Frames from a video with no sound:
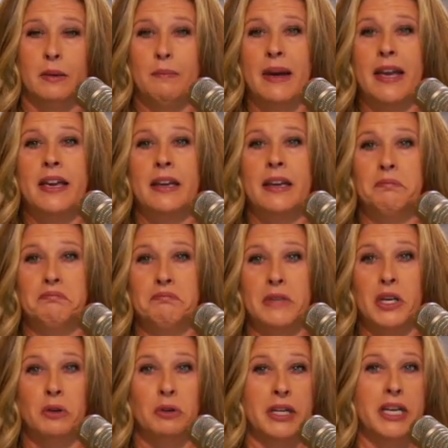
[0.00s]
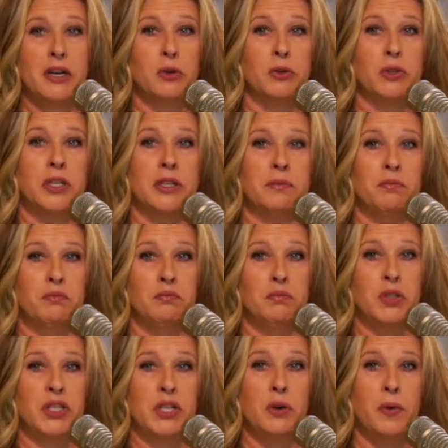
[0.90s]
make it illegal to
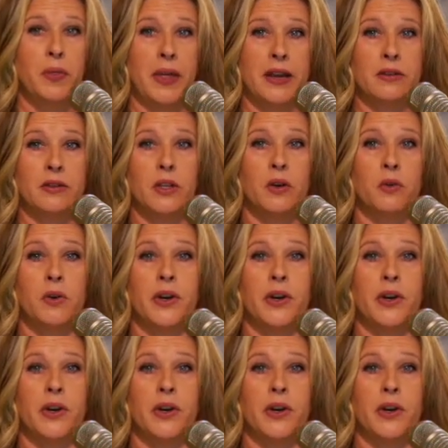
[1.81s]
steal things that